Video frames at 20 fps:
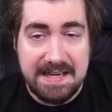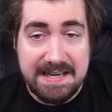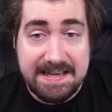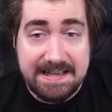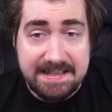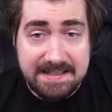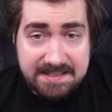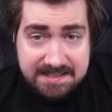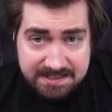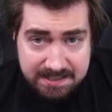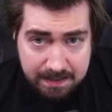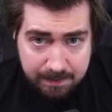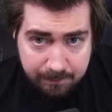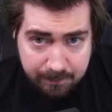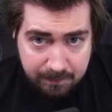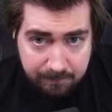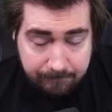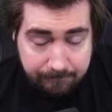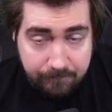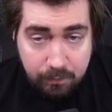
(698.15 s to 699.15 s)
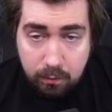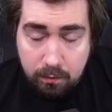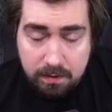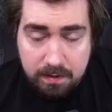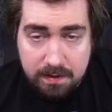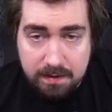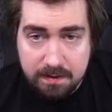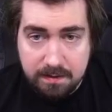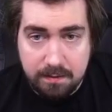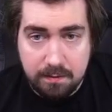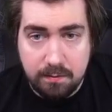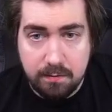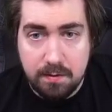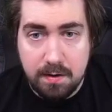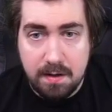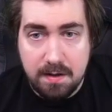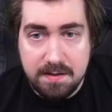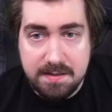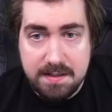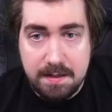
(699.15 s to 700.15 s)
except for the
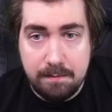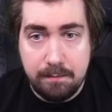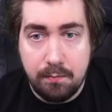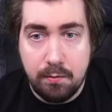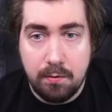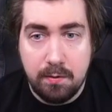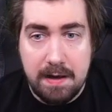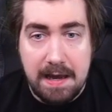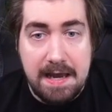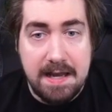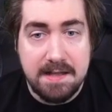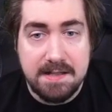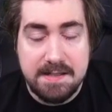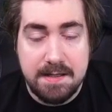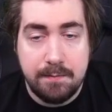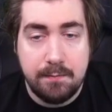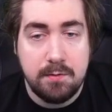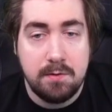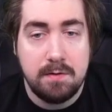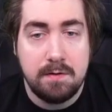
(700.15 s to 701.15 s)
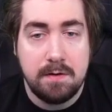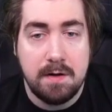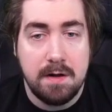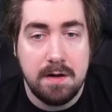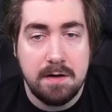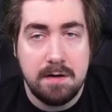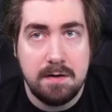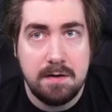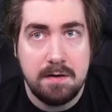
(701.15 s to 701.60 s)
Lunaris Temple and Scepter of God.